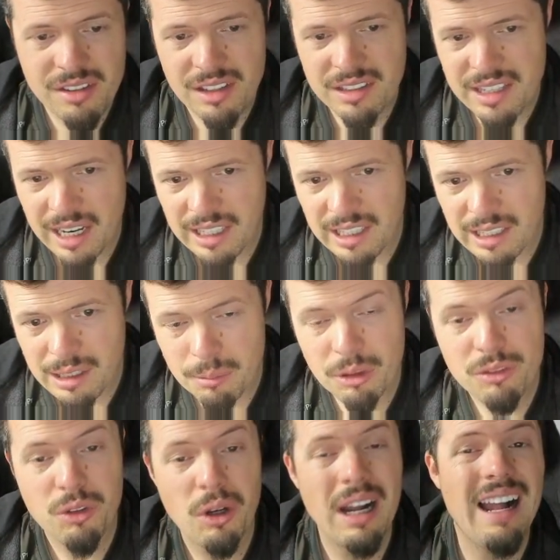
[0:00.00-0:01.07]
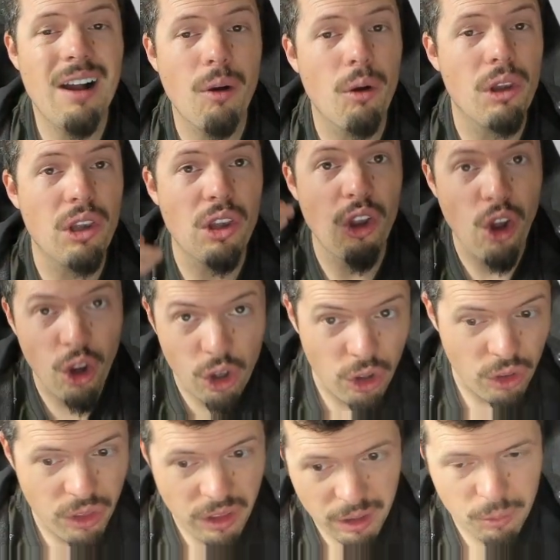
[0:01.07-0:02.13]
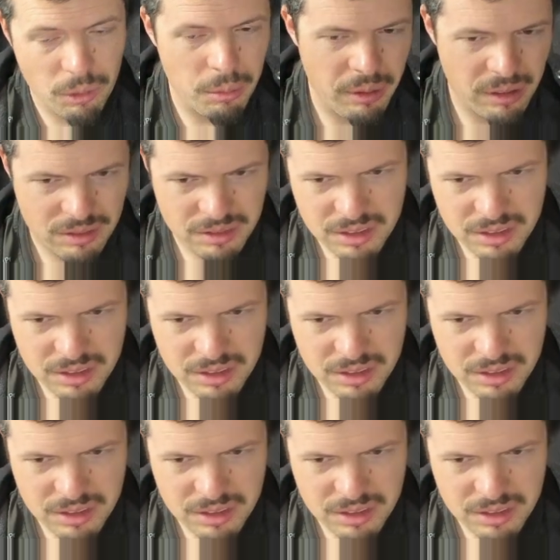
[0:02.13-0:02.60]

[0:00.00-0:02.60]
is the daily limit for how long they will be